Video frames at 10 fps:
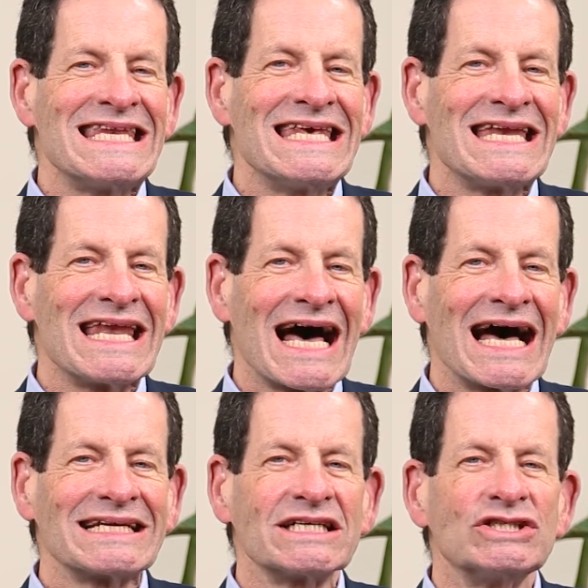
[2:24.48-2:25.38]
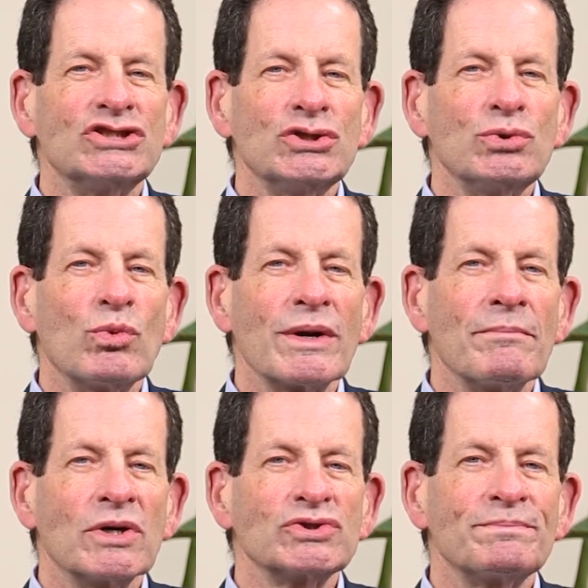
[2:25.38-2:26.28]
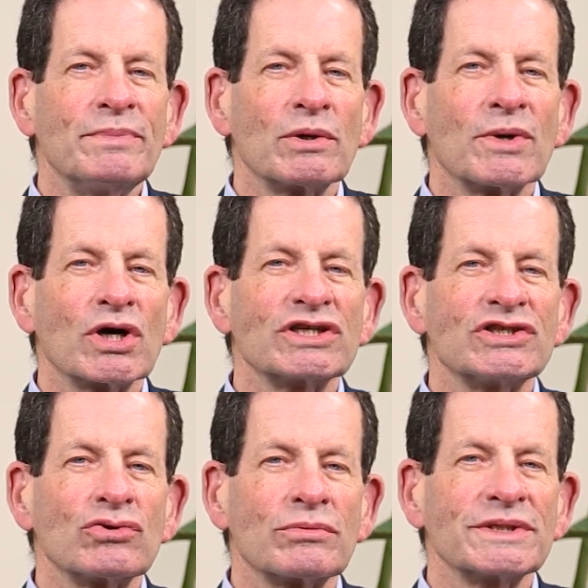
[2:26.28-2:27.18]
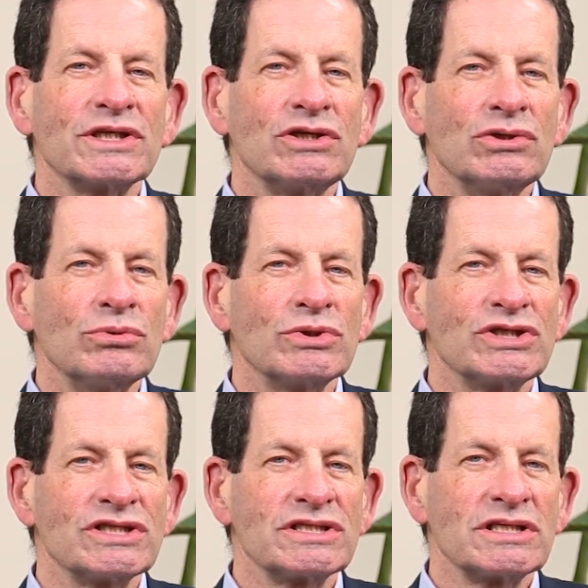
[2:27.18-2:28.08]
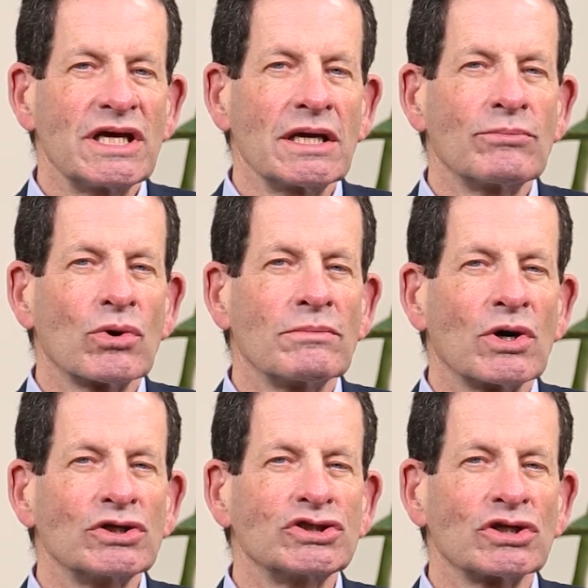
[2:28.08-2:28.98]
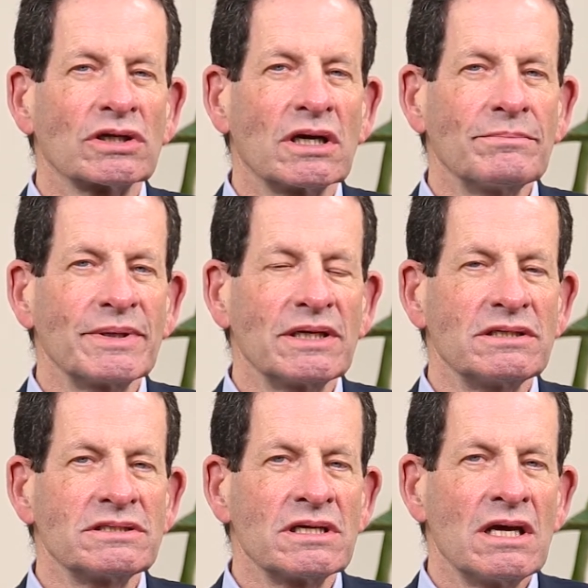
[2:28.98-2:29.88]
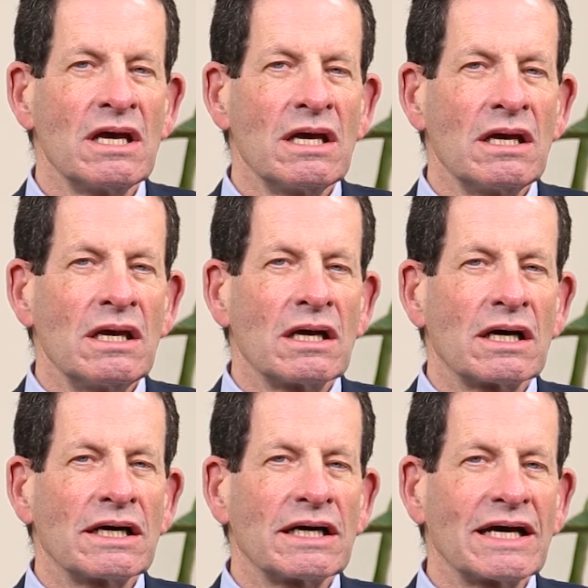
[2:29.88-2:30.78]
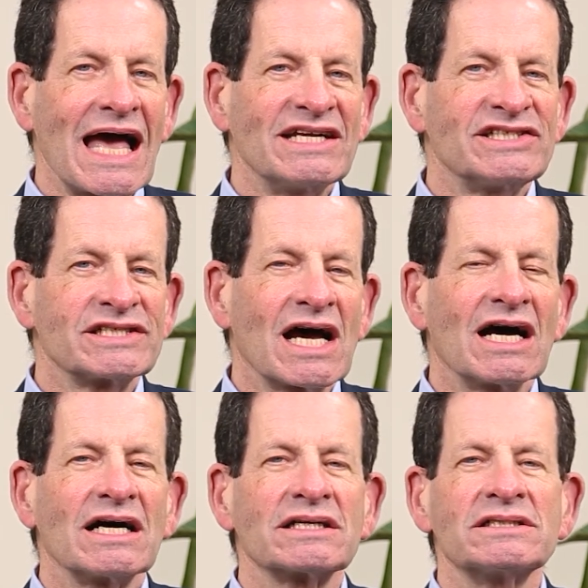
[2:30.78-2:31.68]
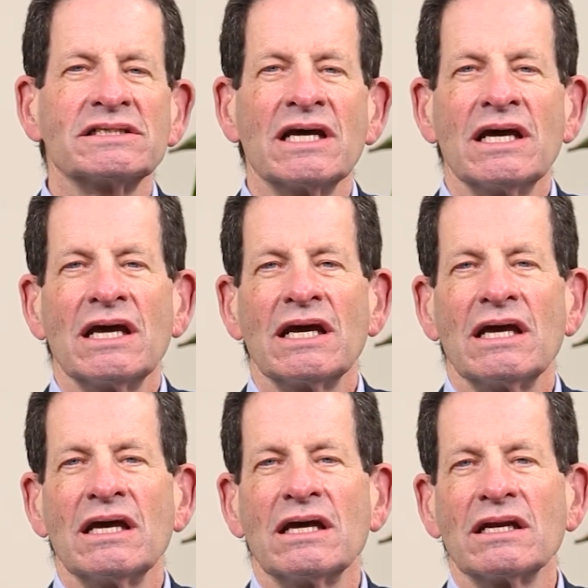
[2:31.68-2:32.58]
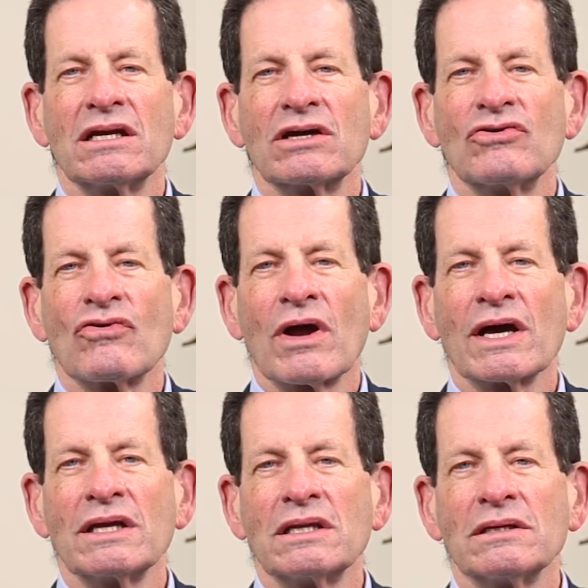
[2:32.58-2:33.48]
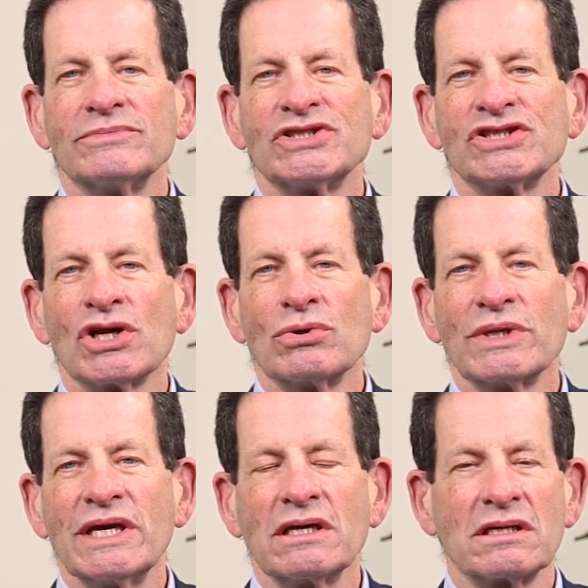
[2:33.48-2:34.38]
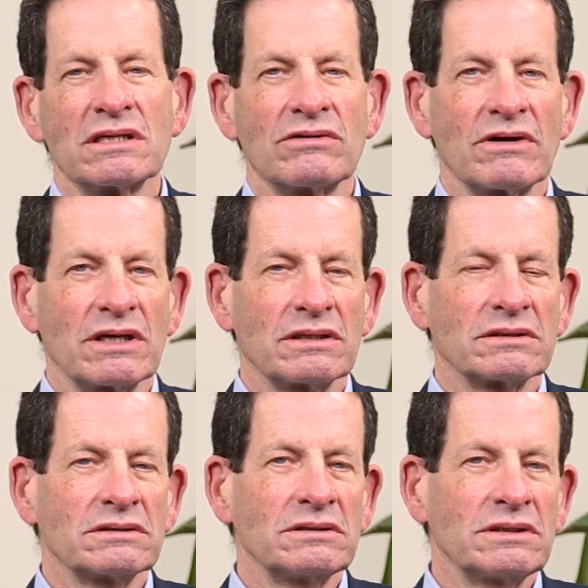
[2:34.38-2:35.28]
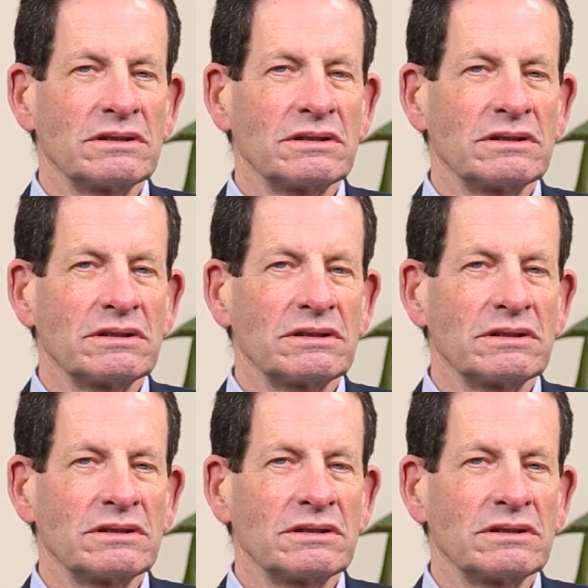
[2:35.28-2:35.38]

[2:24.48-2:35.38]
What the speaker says: did not do what most bear markets normally do, which is to take more marginal companies as stocks and grind them slowly into the ground.